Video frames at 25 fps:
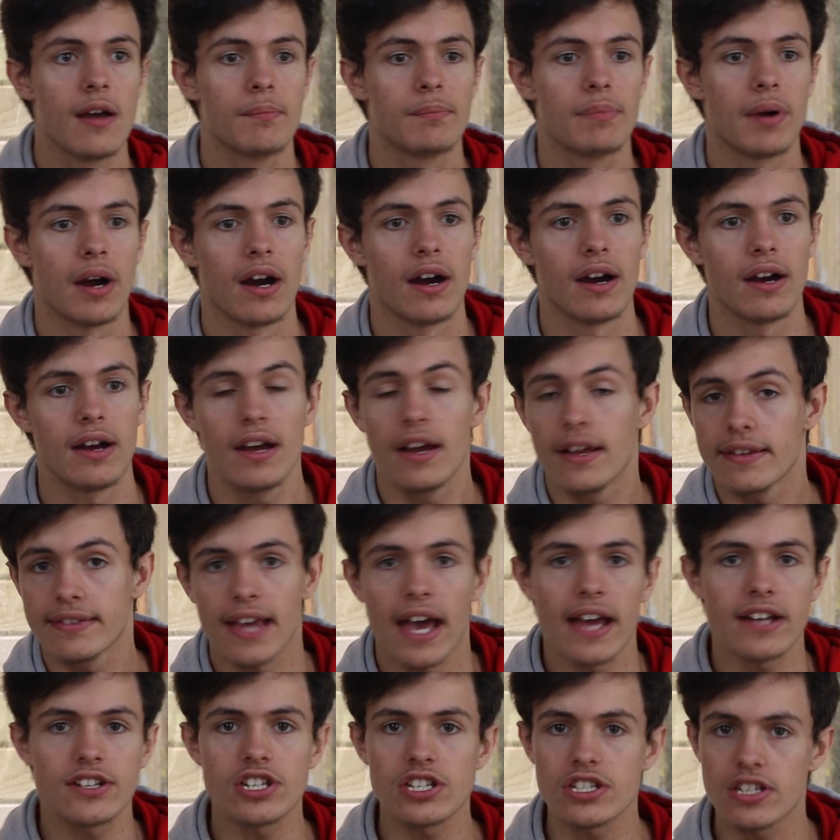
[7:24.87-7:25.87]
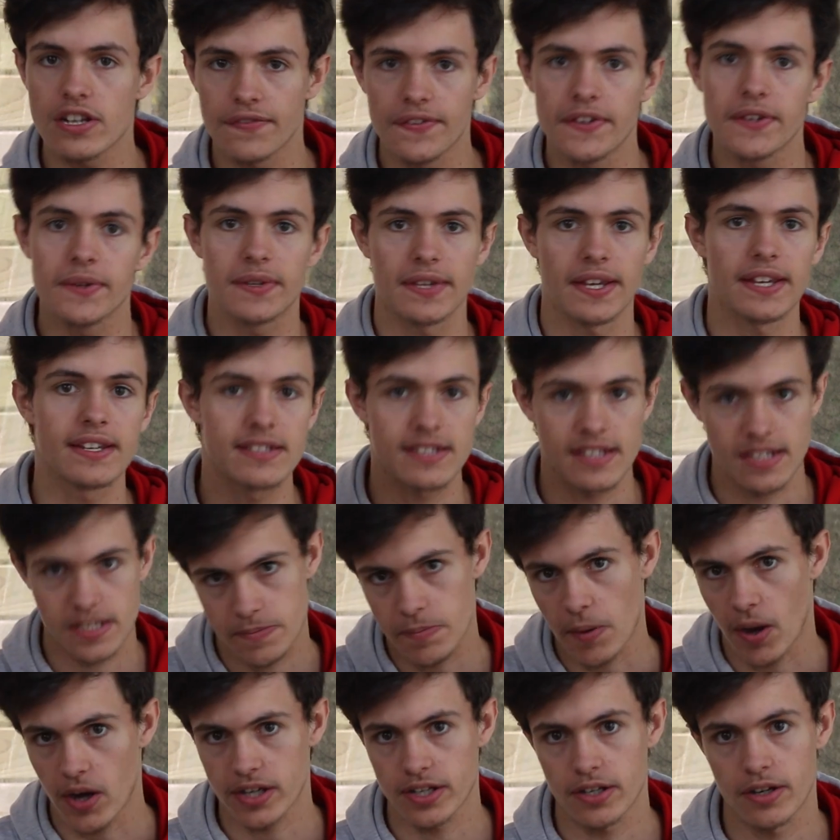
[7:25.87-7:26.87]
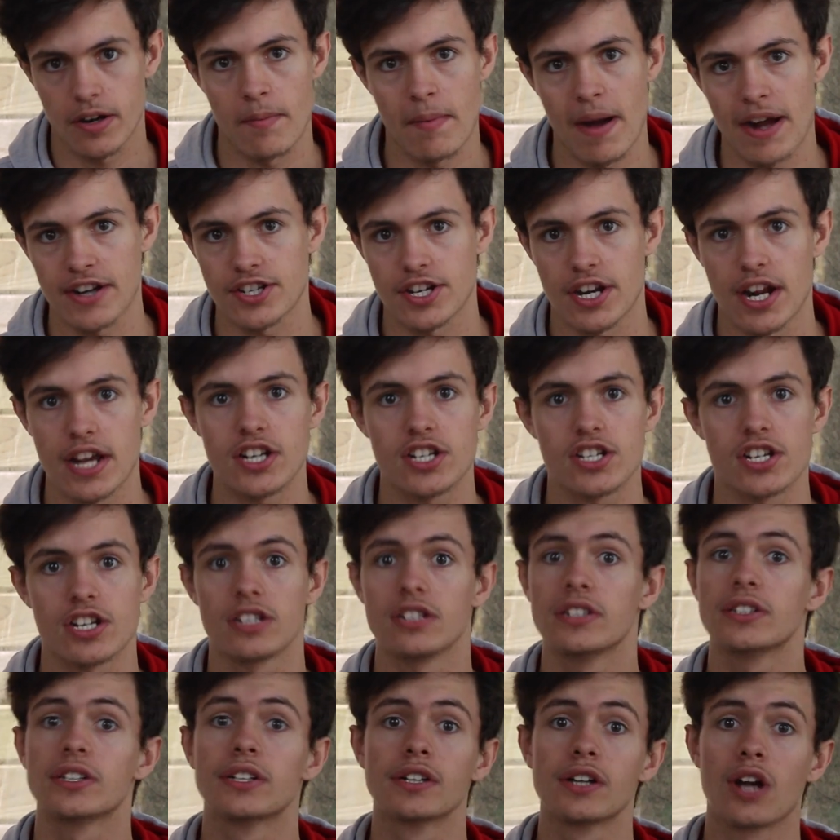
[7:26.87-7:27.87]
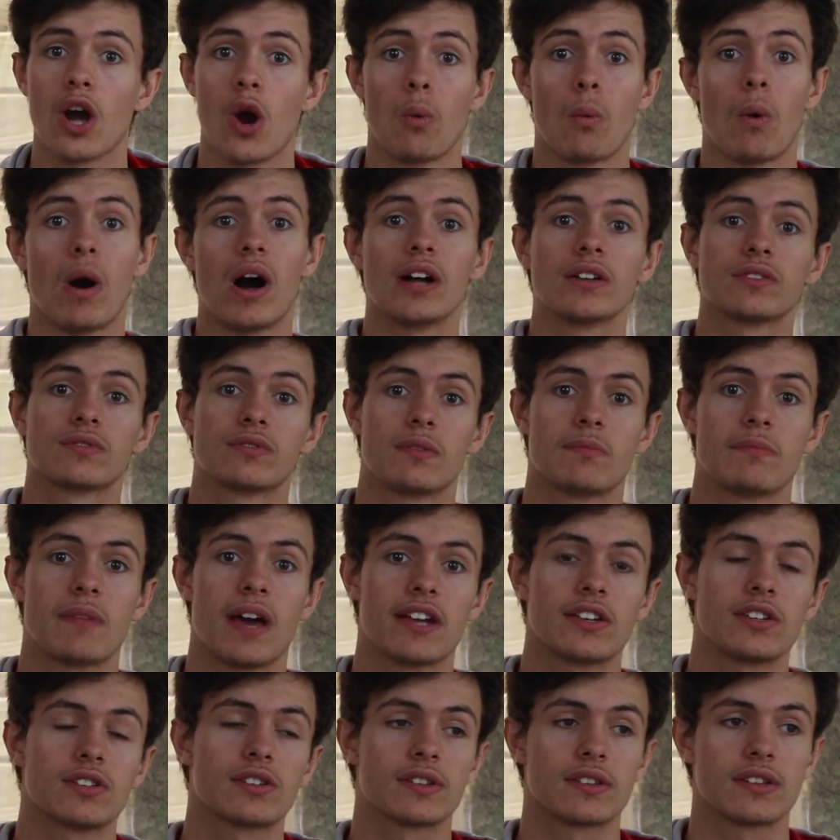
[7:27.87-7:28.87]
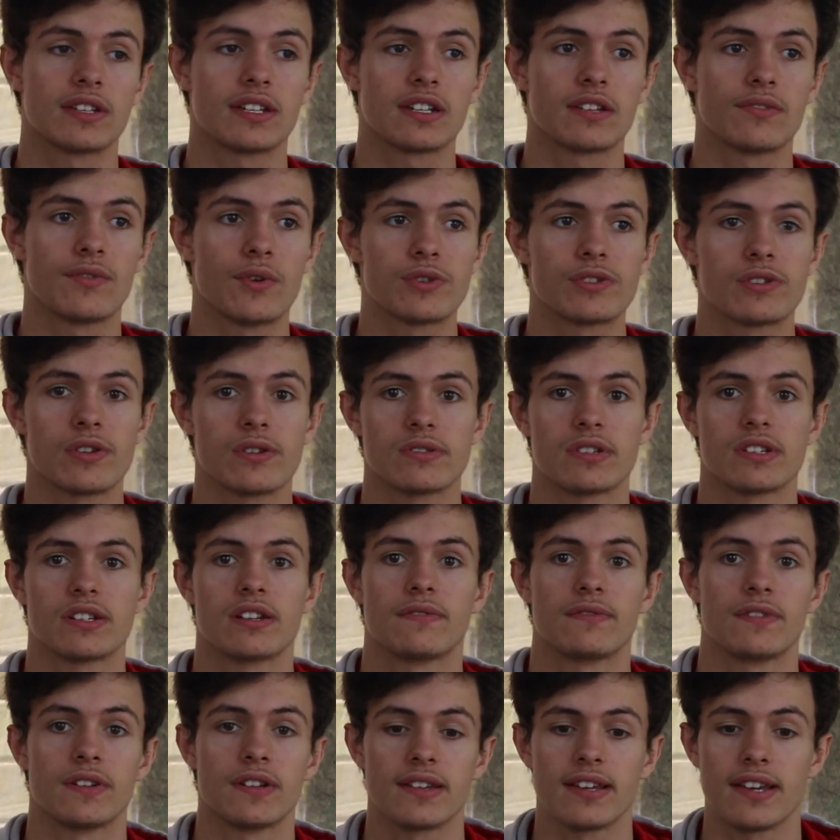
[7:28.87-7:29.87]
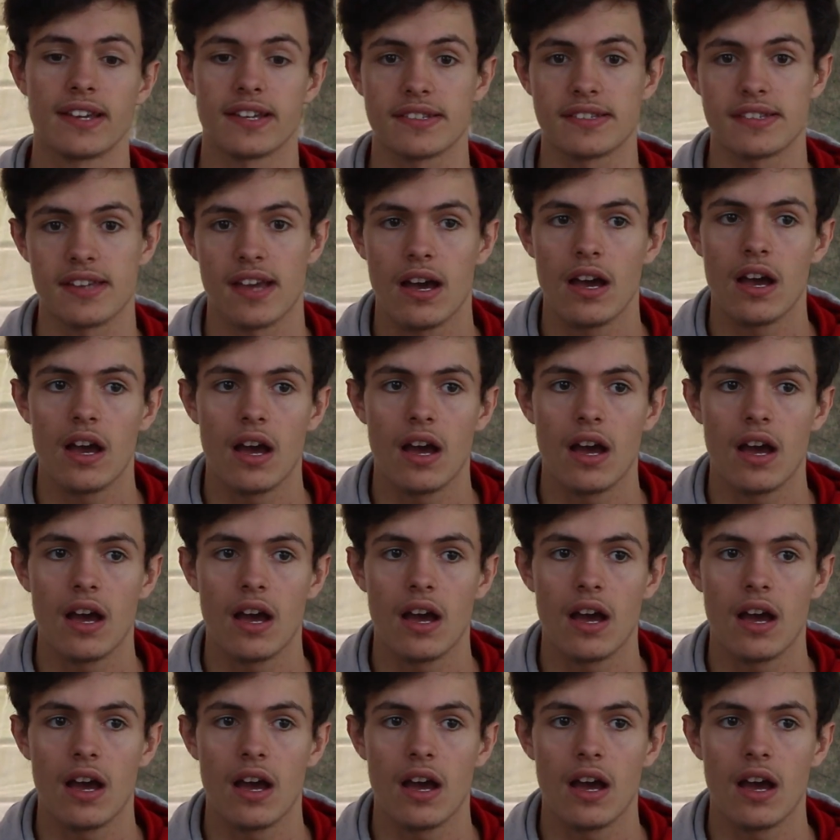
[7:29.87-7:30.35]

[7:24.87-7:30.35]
But they're just a few things to spark your imagination. You can go wild from that. You can think of all sorts of different things.